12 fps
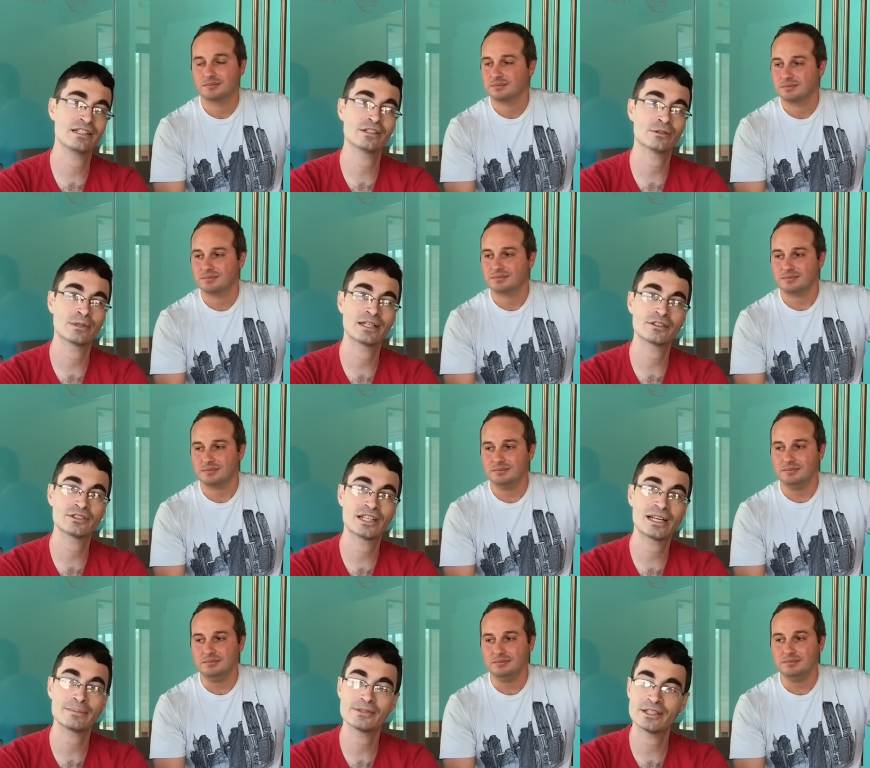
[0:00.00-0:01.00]
Speaker 1: in your Rails
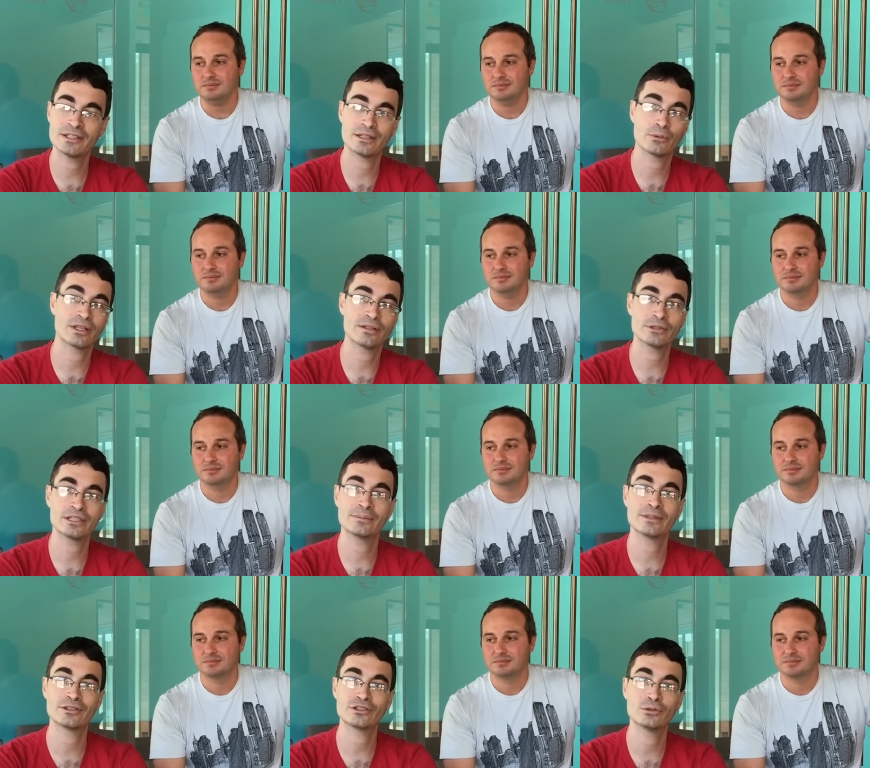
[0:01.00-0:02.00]
app, sending whatever
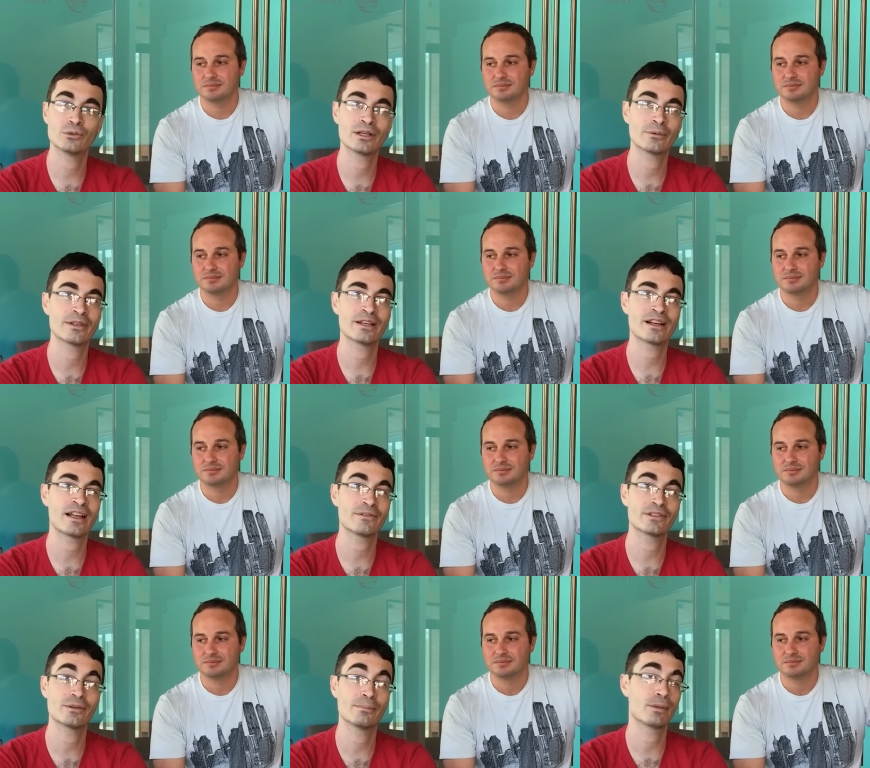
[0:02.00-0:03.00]
emails you want without
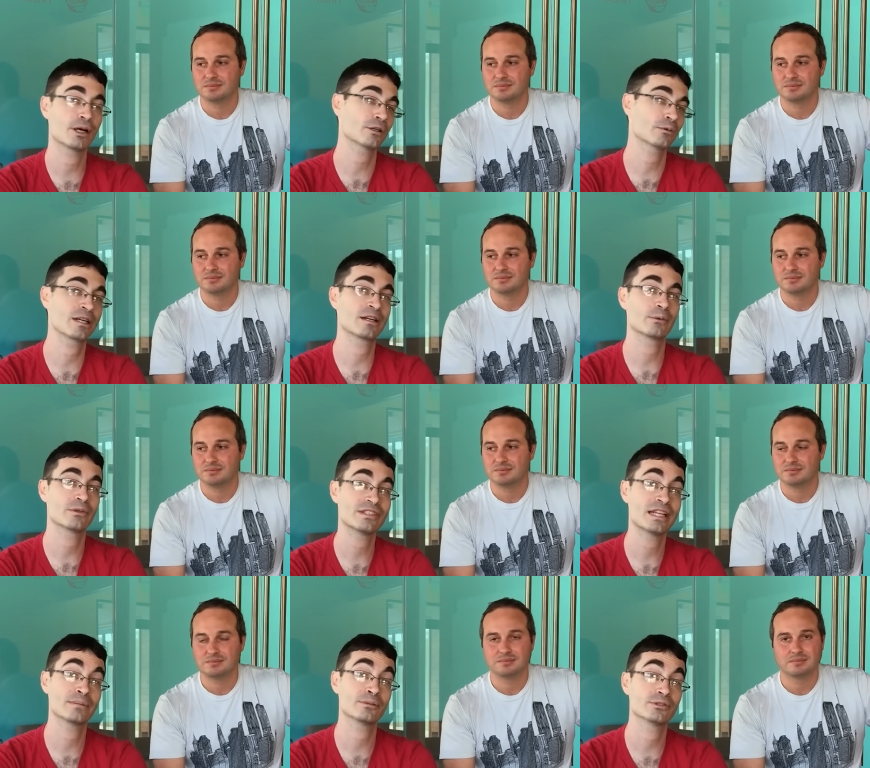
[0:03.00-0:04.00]
having to muck around with
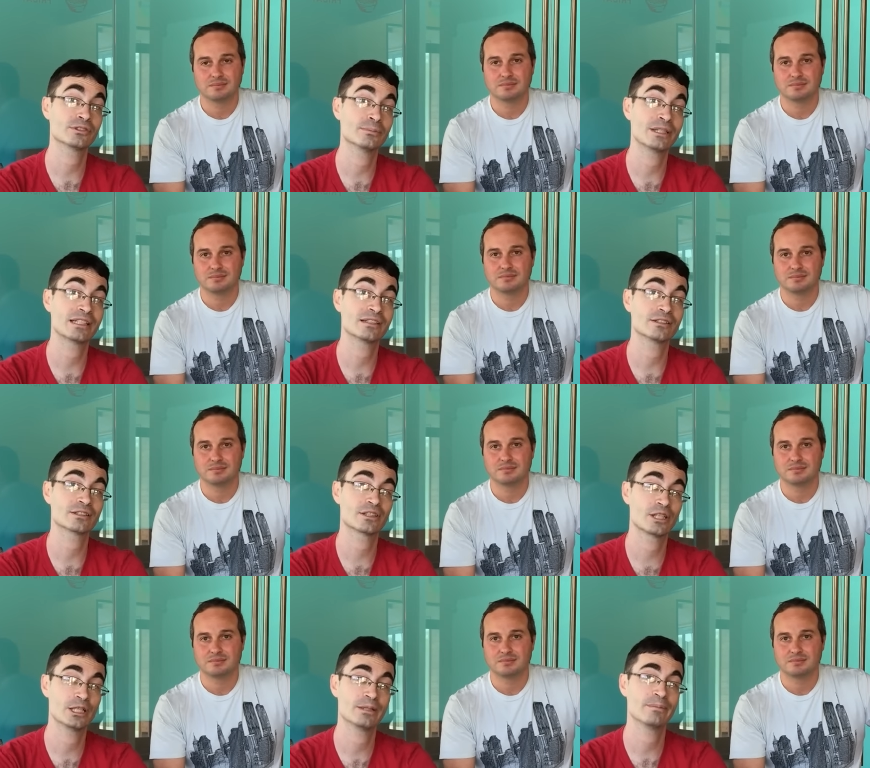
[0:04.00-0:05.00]
tables to make it look
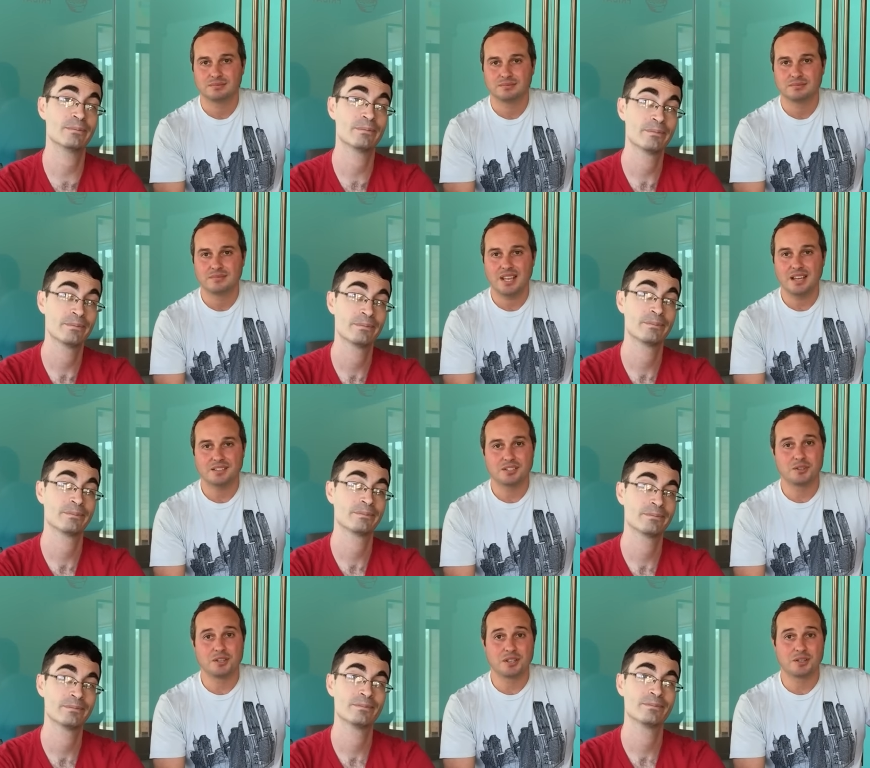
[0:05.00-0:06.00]
good.
Speaker 2: Yeah,
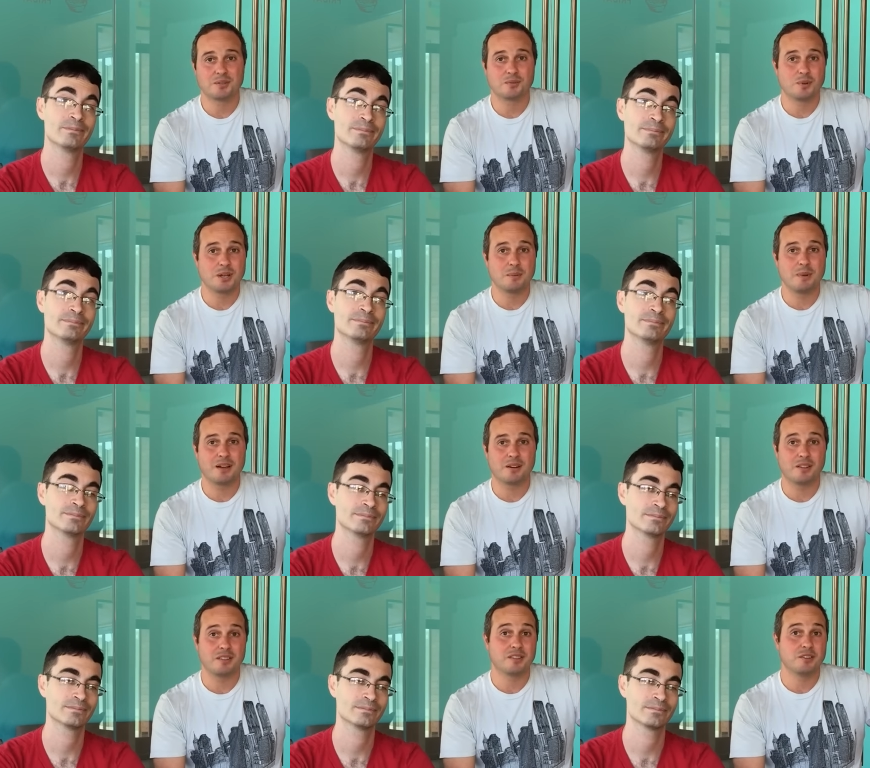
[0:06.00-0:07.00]
so you can read about
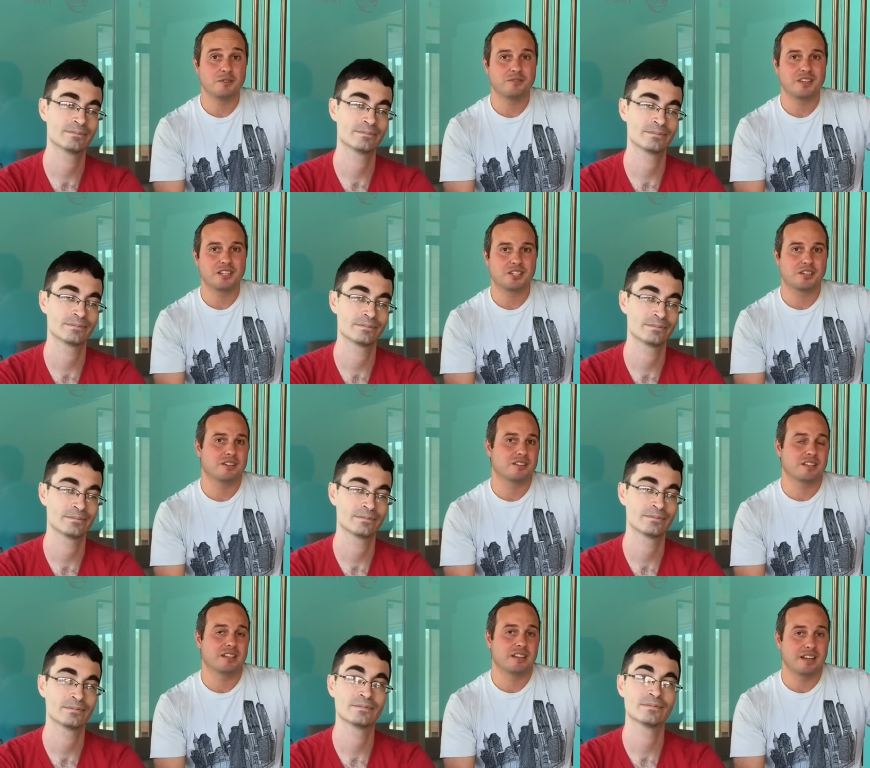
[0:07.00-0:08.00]
all the new
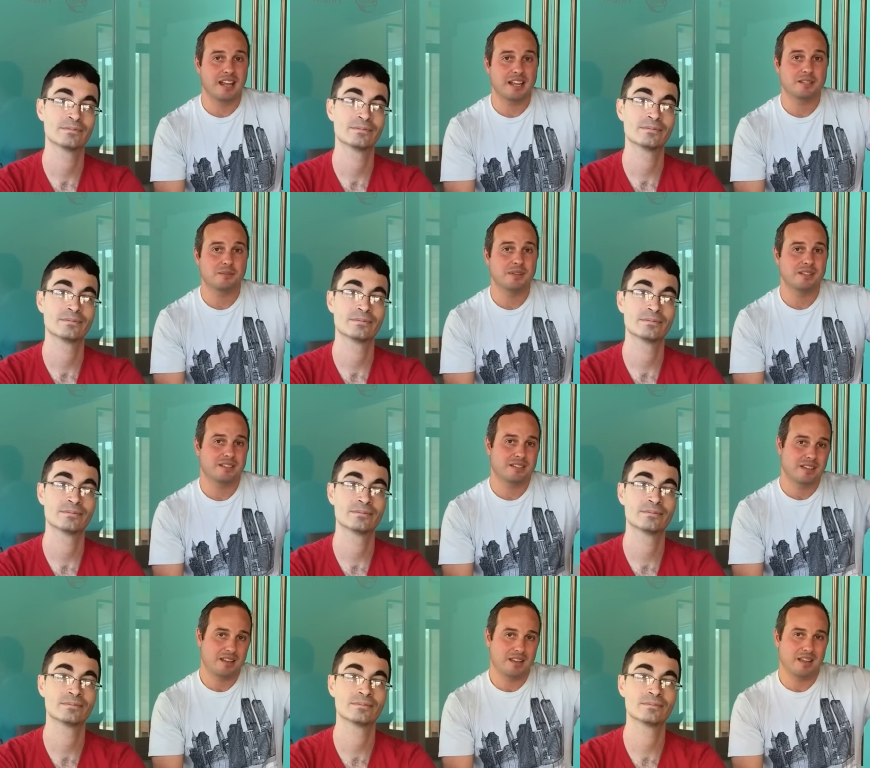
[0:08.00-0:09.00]
features and
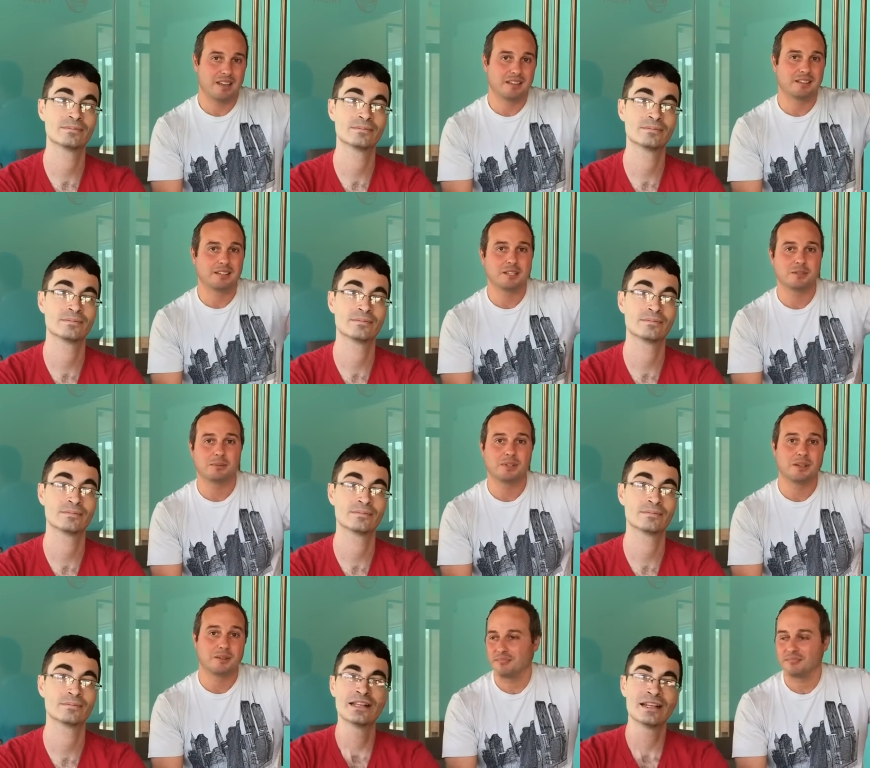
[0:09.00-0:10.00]
enhancements in the links
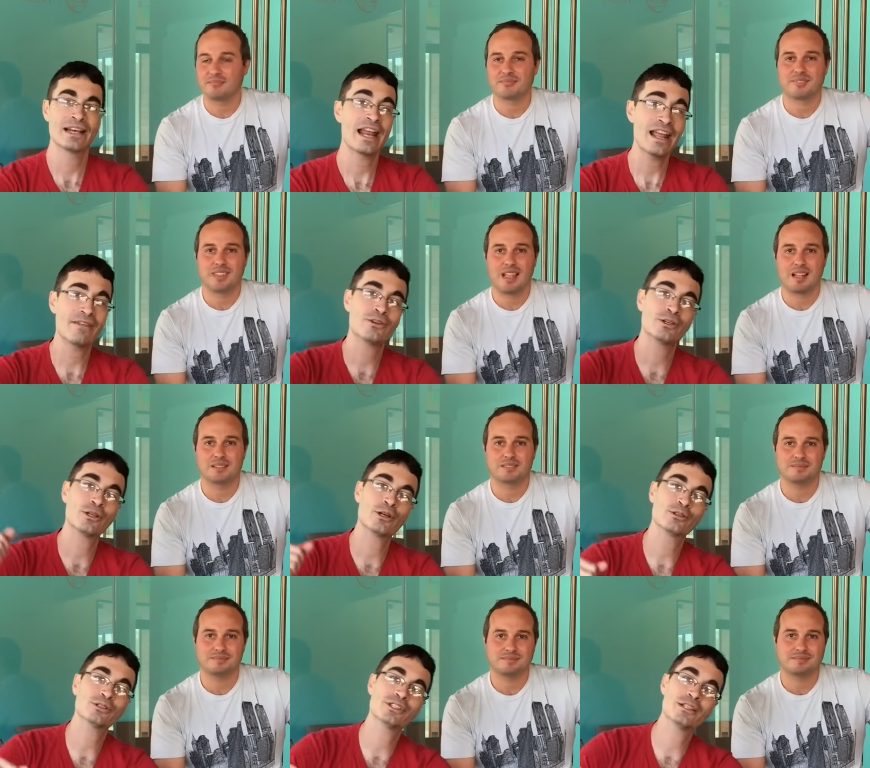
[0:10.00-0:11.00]
below. And hey, if
Speaker 1: you're
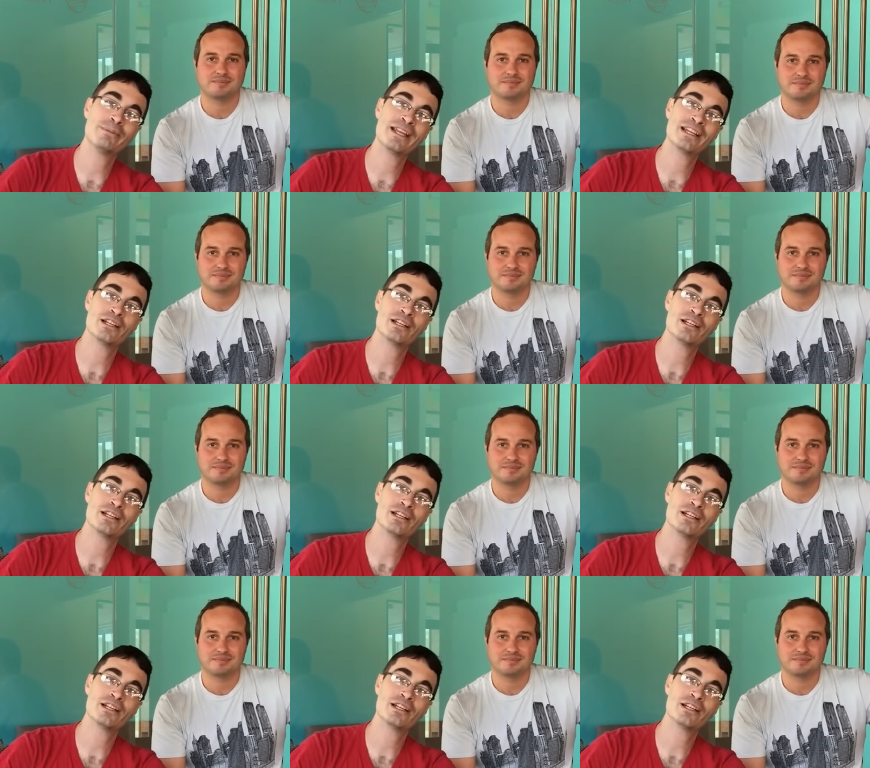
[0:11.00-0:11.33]
local to the Bay